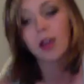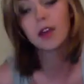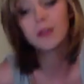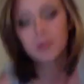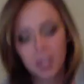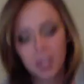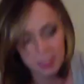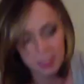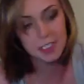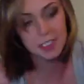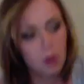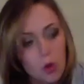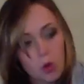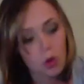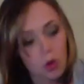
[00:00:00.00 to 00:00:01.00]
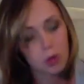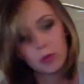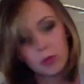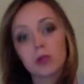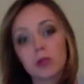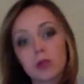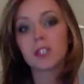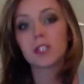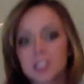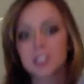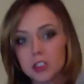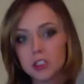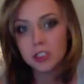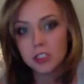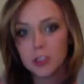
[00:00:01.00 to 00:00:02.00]
God, this is a horrible hoop for this. You
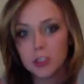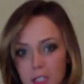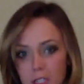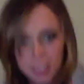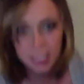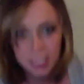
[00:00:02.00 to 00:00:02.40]
can do the knee